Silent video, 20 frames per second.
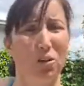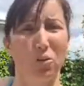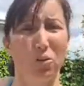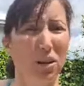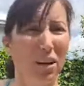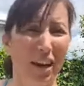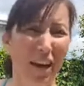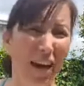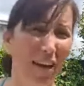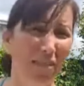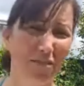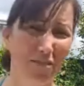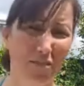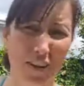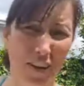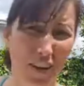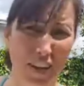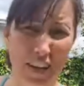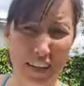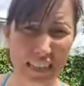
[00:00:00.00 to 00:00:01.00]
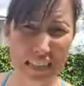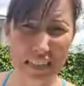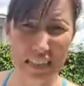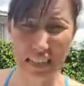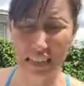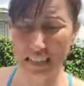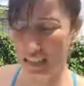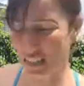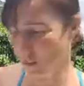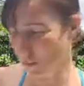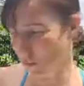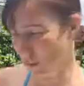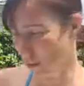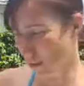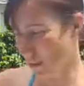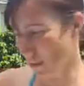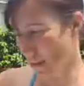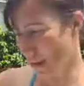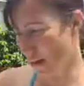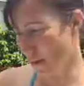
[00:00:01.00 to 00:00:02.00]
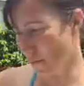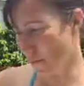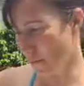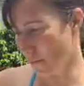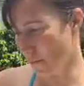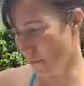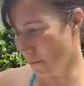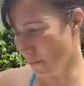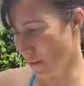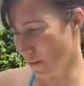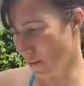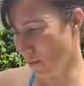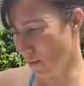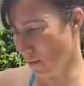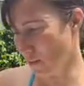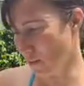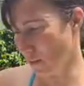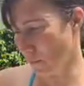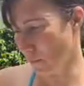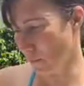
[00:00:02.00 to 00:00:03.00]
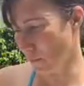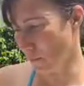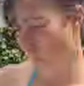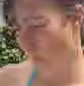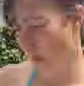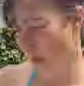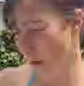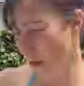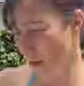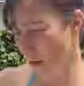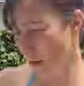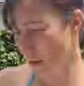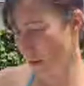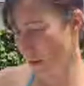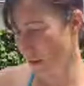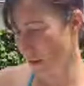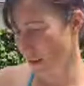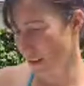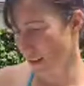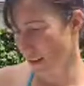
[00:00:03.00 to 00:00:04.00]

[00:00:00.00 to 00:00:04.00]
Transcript: Well, I haven't felt any tingling with the yoga mat.